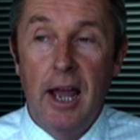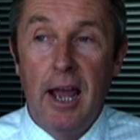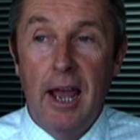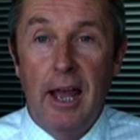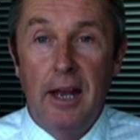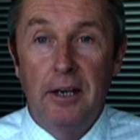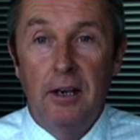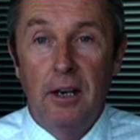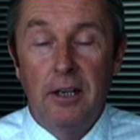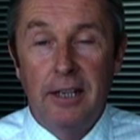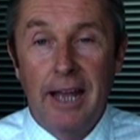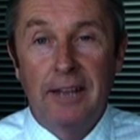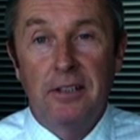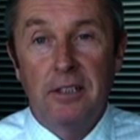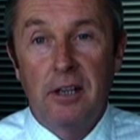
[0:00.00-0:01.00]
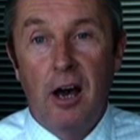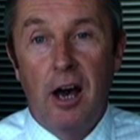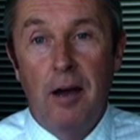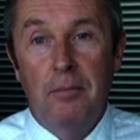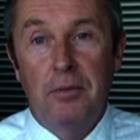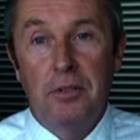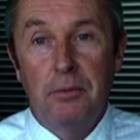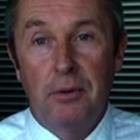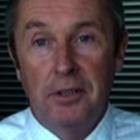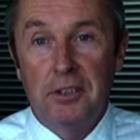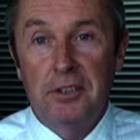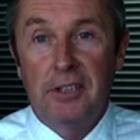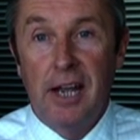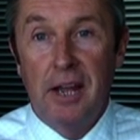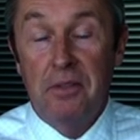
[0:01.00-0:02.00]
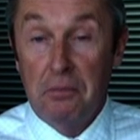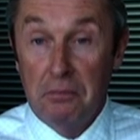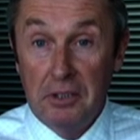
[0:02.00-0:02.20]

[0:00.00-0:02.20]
and take the time to understand the